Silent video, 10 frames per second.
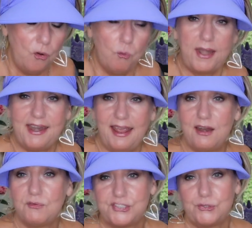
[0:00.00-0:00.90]
one
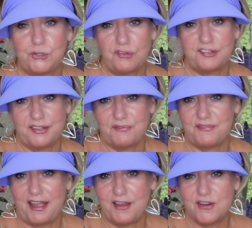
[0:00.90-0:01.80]
night I was too close to the
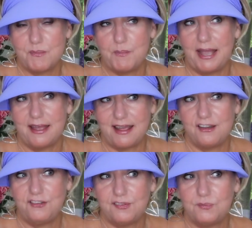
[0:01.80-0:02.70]
fire, but
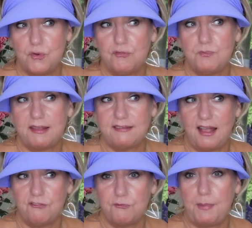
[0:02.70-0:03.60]
I just moved
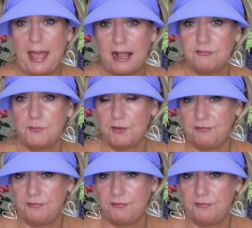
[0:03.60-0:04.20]
myself back from the